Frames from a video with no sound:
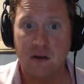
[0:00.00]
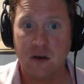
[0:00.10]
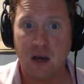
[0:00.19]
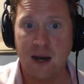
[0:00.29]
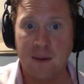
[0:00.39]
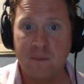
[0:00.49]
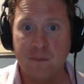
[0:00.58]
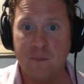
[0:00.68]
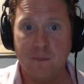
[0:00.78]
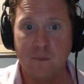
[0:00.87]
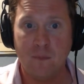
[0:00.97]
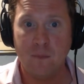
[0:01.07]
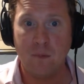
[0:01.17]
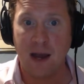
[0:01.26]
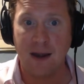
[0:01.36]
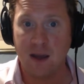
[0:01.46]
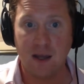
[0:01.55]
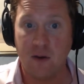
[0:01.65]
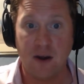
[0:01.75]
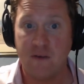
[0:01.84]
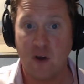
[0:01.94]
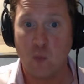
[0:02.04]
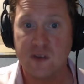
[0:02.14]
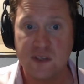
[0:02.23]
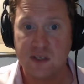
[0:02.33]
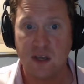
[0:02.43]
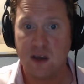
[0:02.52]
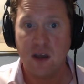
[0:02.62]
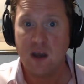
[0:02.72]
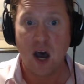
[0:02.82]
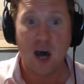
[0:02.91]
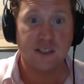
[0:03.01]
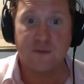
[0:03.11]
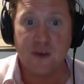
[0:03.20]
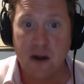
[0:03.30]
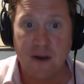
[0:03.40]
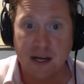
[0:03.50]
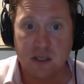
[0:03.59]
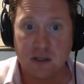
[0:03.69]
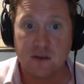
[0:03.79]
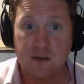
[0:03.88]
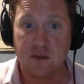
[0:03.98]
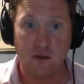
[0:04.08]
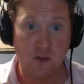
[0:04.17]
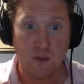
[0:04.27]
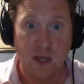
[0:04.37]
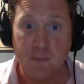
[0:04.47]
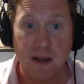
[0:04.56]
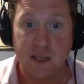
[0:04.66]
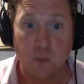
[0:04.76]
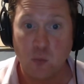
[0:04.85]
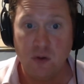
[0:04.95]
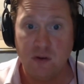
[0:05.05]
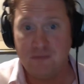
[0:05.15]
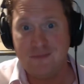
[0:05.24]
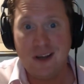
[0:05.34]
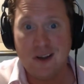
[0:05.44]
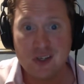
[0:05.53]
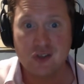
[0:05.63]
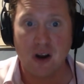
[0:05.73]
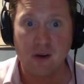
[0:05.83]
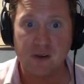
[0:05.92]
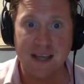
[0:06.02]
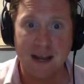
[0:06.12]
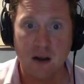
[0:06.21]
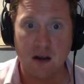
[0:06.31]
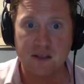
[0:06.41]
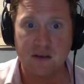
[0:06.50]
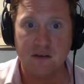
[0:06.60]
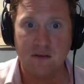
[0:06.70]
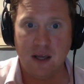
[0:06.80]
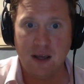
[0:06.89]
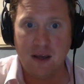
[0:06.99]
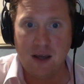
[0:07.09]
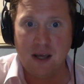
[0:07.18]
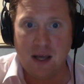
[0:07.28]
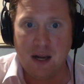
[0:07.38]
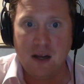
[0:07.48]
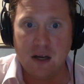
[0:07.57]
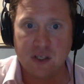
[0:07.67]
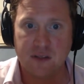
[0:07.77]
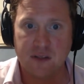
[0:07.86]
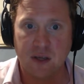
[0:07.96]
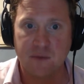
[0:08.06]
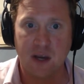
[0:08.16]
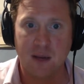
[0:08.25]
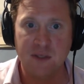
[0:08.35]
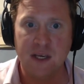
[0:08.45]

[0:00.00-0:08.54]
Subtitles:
And if I wanted to ask for directions to a certain place, I would struggle to get an answer in English at sometimes.